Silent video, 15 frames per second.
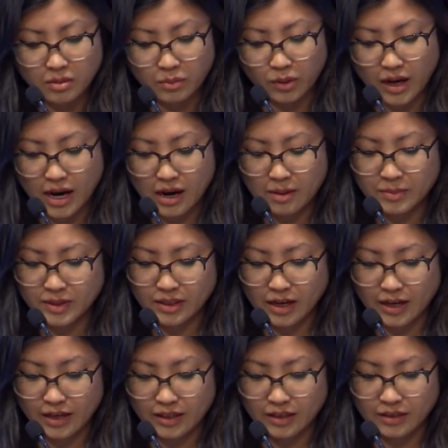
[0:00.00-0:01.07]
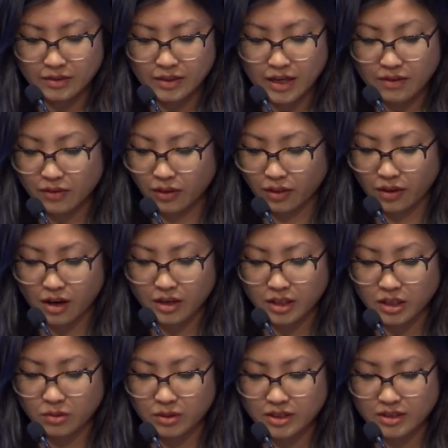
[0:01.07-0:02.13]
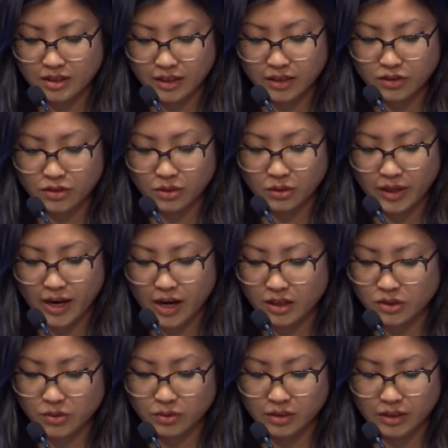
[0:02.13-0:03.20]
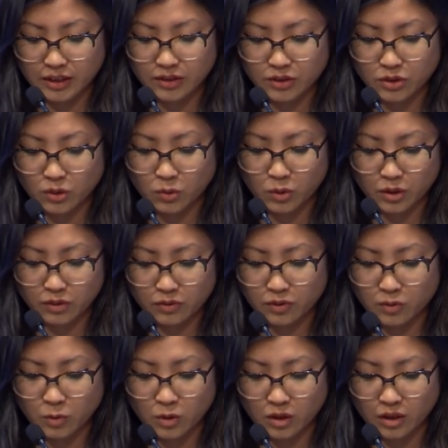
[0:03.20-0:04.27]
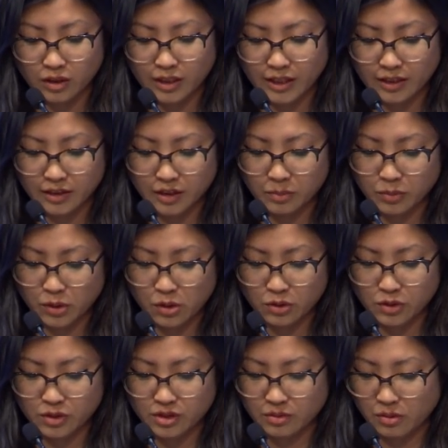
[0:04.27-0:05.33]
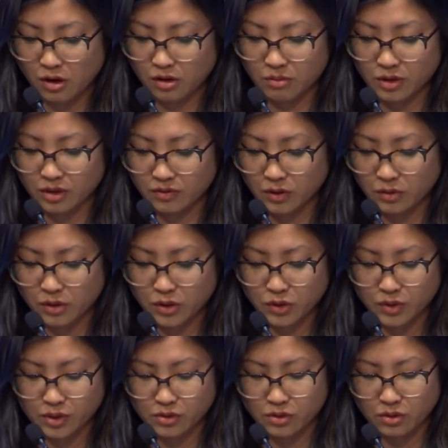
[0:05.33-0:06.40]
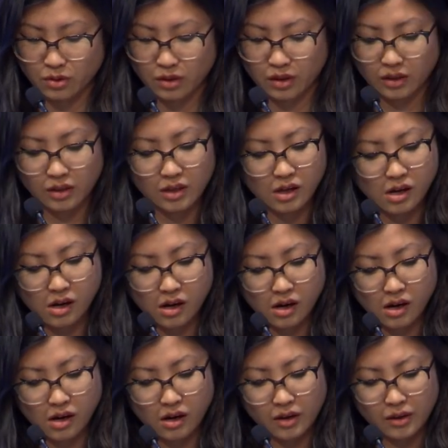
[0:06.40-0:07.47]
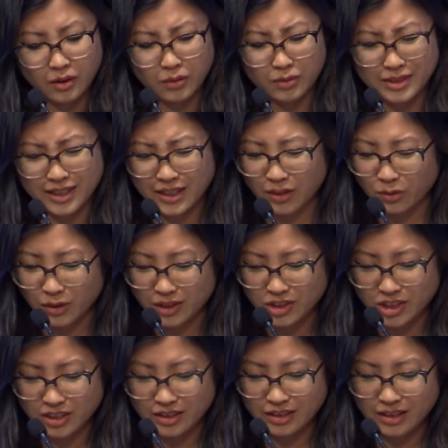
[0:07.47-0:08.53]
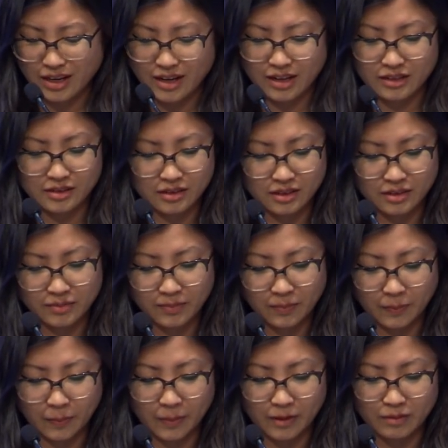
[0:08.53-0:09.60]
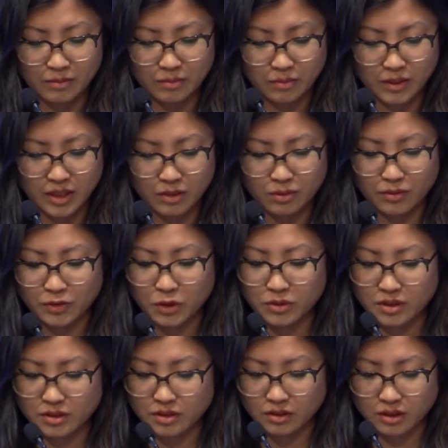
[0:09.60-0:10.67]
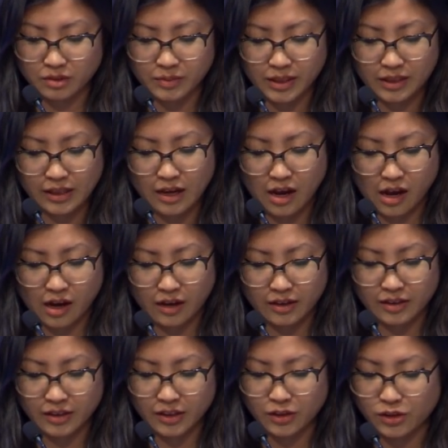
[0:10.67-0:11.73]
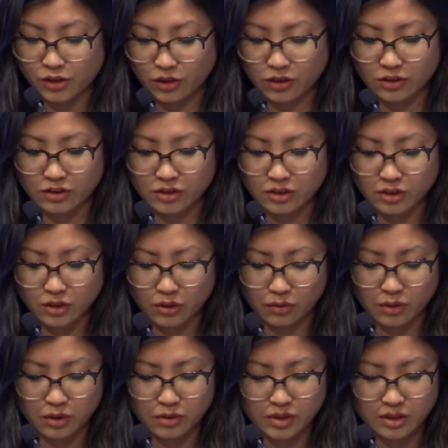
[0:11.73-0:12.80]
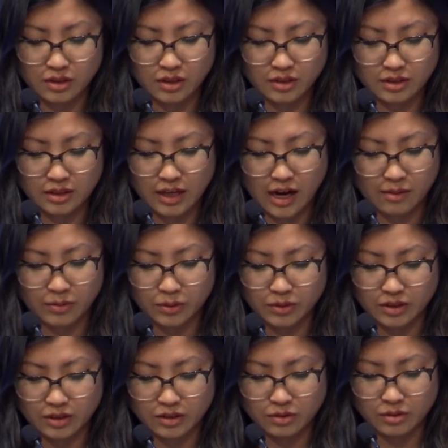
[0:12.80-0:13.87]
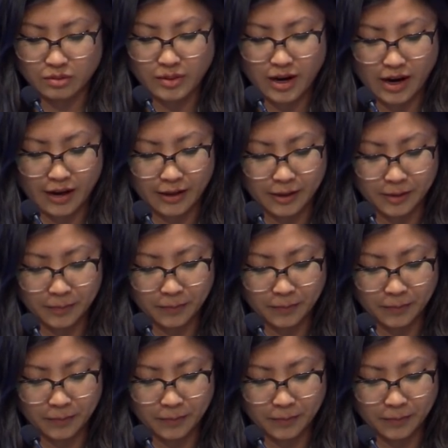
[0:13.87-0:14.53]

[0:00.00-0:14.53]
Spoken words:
Perhaps I had never thought he would say it so casually, so word for word, and in the produce department of a grocery store. Was that a question, I ask him? But he refuses to look me in the eye. He turns, he throws a dozen apples into a bag.